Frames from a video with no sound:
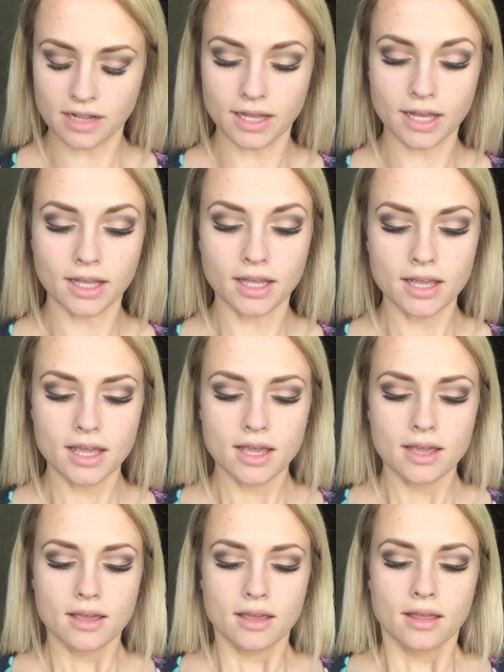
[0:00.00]
Vanilla.
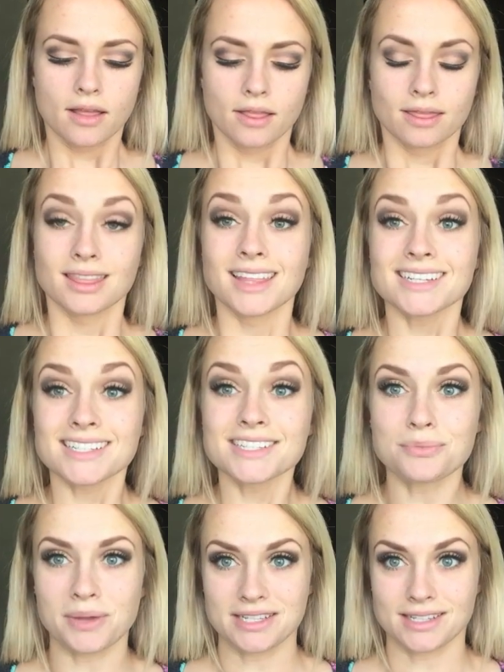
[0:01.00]
This
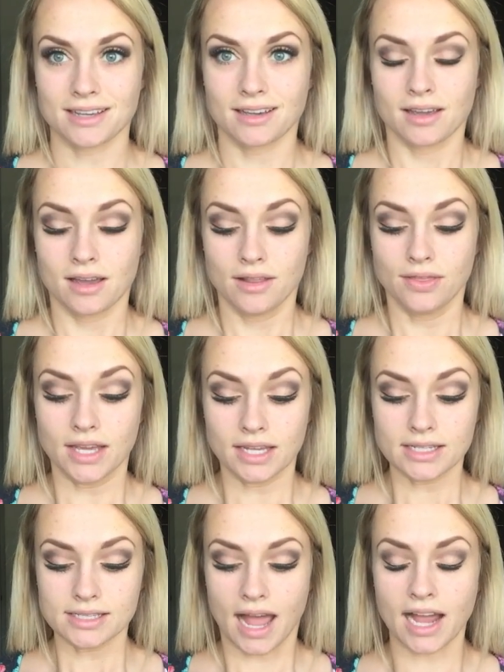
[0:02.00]
is amazing.
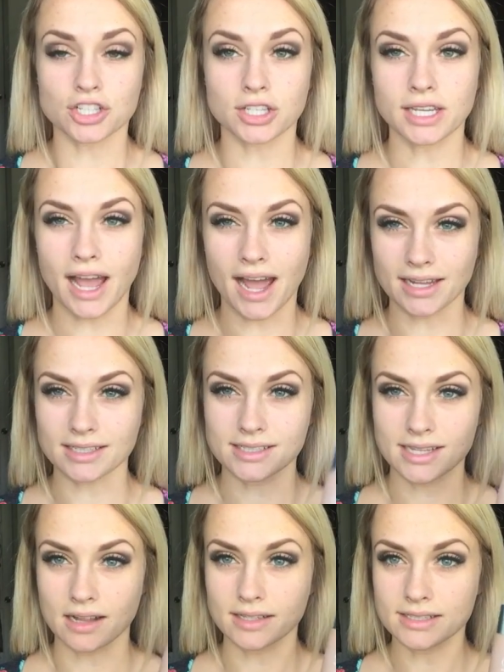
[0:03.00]
This actually
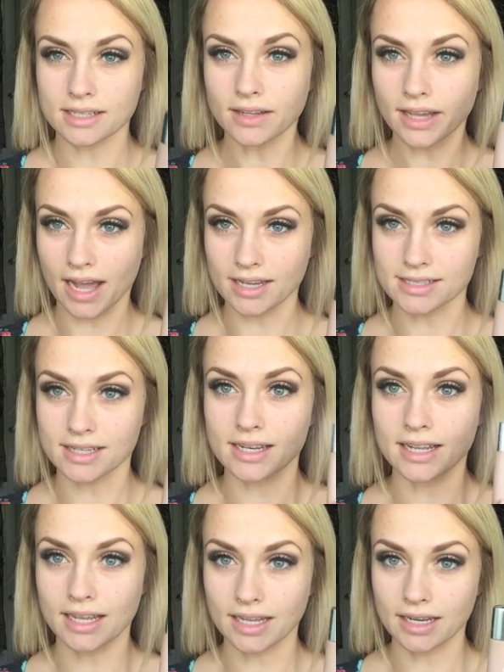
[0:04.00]
has salicylic
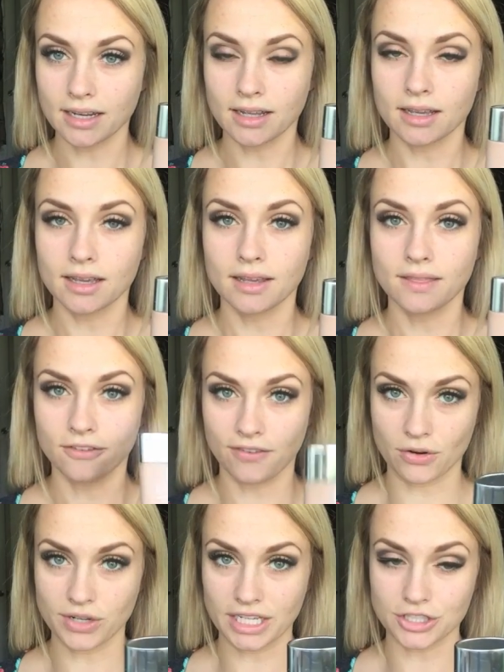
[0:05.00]
acid in the
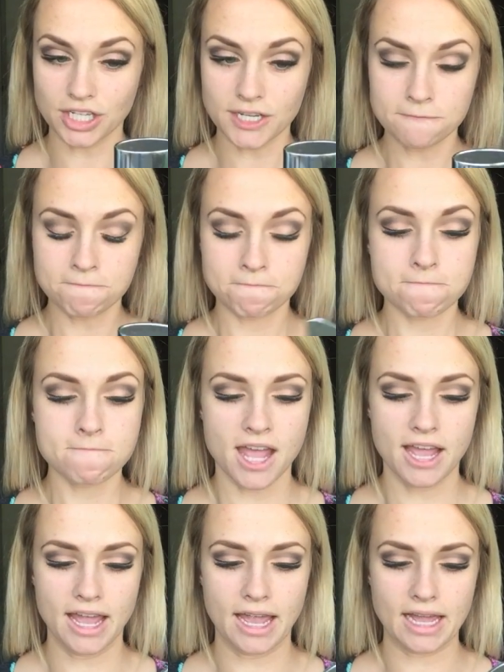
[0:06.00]
foundation,
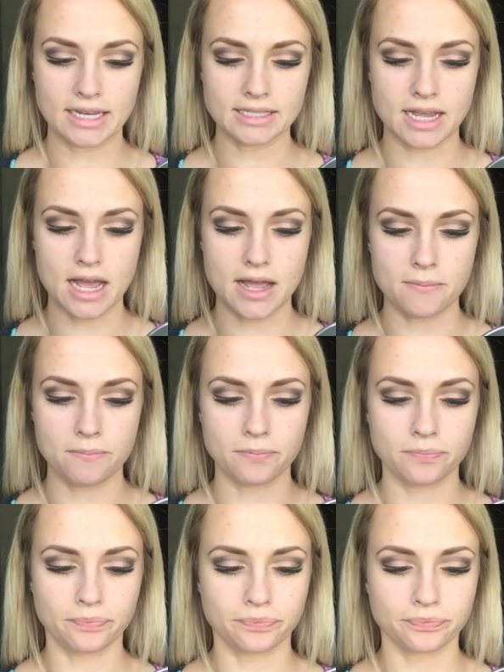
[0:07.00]
and